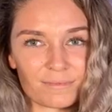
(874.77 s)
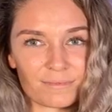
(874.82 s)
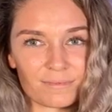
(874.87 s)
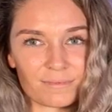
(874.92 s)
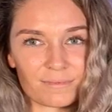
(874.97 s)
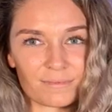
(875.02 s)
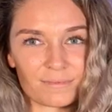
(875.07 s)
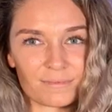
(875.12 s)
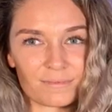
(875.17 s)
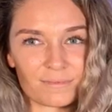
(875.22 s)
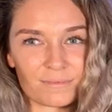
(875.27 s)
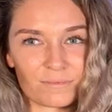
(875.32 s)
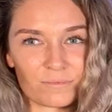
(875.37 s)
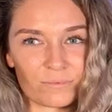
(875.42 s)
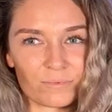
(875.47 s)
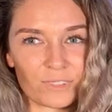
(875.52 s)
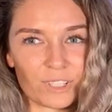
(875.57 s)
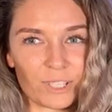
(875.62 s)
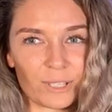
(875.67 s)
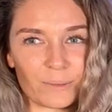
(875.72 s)

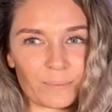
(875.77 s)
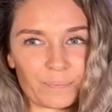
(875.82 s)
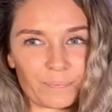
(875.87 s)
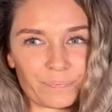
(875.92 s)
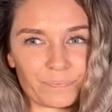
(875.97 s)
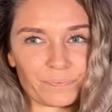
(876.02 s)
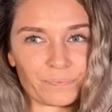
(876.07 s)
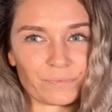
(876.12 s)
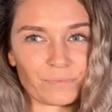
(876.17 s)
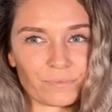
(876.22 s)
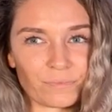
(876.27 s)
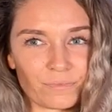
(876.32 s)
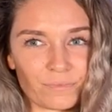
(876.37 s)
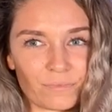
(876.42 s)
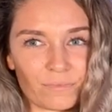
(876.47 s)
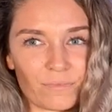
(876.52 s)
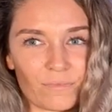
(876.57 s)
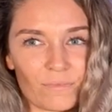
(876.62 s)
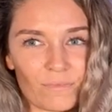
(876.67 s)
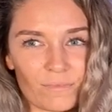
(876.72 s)

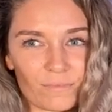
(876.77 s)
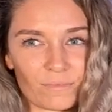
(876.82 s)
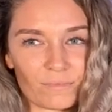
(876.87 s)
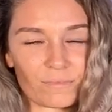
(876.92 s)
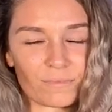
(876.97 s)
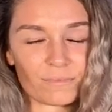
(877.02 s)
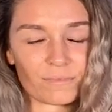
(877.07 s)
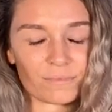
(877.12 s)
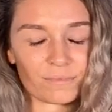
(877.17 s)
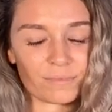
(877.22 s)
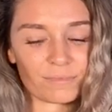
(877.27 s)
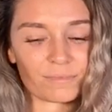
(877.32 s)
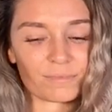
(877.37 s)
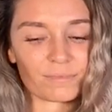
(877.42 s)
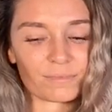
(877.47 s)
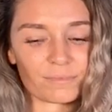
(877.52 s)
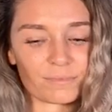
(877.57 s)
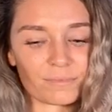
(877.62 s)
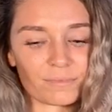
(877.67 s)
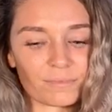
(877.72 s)

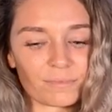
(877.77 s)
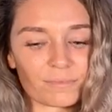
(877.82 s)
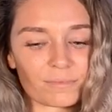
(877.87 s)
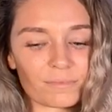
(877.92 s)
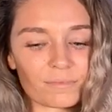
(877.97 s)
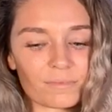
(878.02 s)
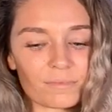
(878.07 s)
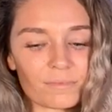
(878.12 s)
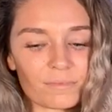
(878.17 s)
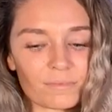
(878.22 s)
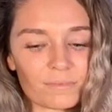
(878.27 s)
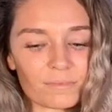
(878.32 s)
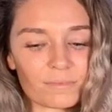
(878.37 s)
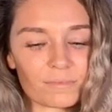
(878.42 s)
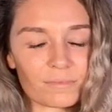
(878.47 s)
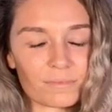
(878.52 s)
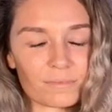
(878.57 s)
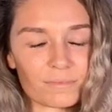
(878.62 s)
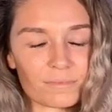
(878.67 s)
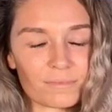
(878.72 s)

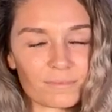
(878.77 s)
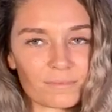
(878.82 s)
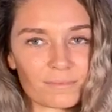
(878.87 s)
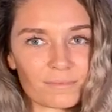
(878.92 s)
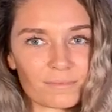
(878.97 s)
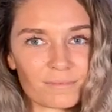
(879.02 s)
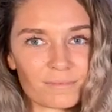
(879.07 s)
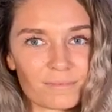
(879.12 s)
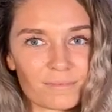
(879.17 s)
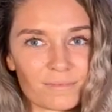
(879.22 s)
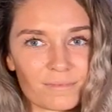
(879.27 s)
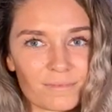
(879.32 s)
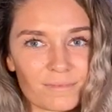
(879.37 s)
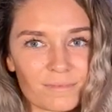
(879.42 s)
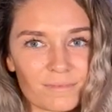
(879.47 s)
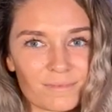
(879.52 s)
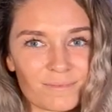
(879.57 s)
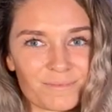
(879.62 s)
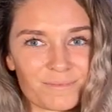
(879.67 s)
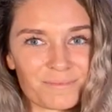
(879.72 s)

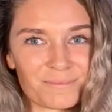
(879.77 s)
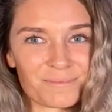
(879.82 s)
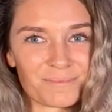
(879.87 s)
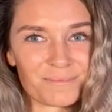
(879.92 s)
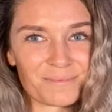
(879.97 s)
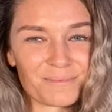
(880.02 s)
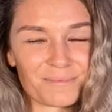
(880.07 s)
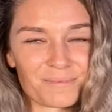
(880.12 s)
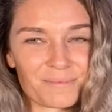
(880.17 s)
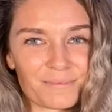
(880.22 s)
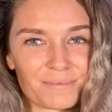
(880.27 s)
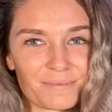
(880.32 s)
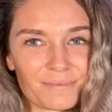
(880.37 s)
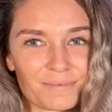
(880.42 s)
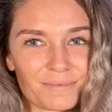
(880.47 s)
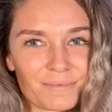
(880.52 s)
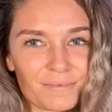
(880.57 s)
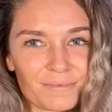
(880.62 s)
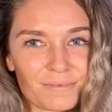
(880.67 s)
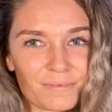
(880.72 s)

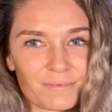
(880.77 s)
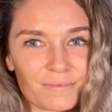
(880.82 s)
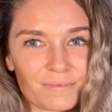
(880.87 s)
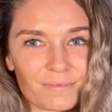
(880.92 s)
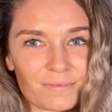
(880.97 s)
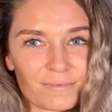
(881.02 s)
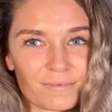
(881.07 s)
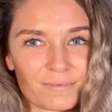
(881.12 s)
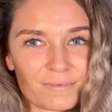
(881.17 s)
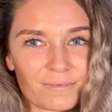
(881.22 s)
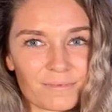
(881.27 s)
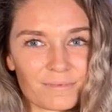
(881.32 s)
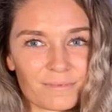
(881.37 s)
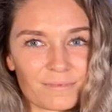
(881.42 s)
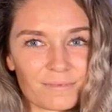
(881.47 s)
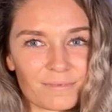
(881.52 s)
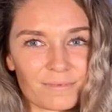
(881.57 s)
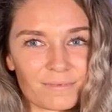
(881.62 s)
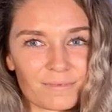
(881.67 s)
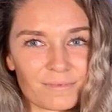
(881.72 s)

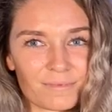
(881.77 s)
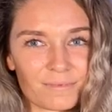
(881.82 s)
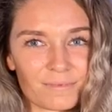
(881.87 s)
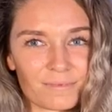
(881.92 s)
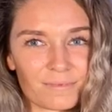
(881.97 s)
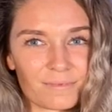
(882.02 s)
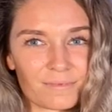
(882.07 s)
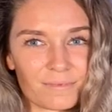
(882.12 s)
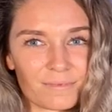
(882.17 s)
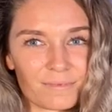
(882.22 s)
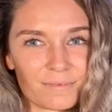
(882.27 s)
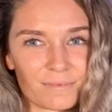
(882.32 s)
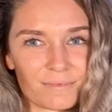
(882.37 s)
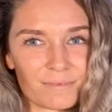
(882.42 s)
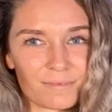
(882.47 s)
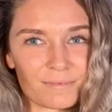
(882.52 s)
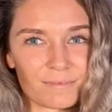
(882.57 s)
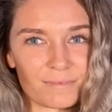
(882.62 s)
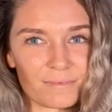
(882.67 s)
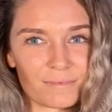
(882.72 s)
(silent)